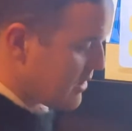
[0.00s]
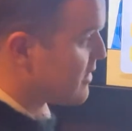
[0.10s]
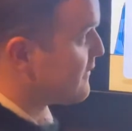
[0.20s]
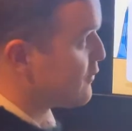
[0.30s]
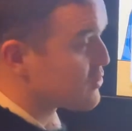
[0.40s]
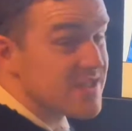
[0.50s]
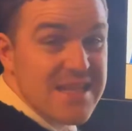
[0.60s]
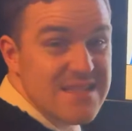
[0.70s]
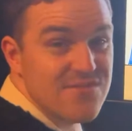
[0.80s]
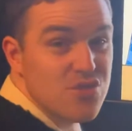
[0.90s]
4 sets
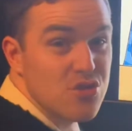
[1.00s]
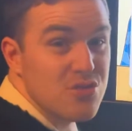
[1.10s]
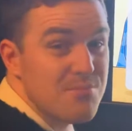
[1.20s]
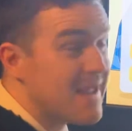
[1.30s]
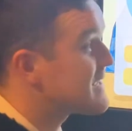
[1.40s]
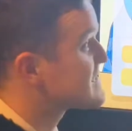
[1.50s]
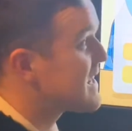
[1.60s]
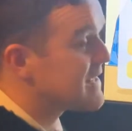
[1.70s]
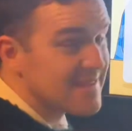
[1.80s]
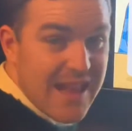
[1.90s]
of 2 makes
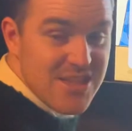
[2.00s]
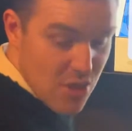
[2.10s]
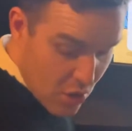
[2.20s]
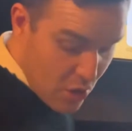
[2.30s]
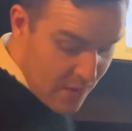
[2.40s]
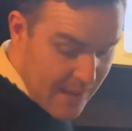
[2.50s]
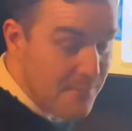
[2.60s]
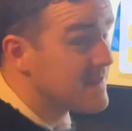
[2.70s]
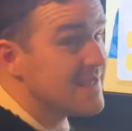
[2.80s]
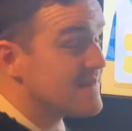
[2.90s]
8. That's all that
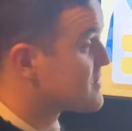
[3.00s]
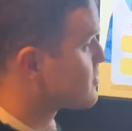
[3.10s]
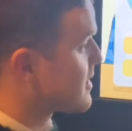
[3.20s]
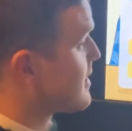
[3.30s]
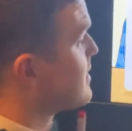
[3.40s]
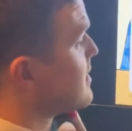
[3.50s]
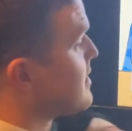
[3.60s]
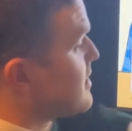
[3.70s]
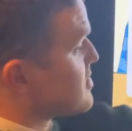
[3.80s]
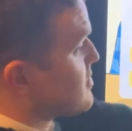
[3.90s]
means, okay?
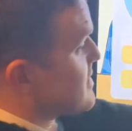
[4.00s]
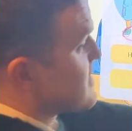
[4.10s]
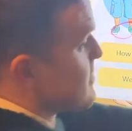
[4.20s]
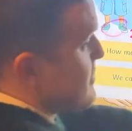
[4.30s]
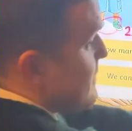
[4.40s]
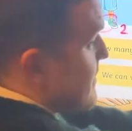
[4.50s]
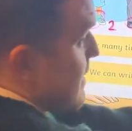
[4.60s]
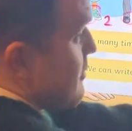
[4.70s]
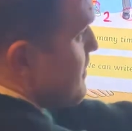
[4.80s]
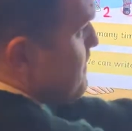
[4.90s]
So let's get rid of that one.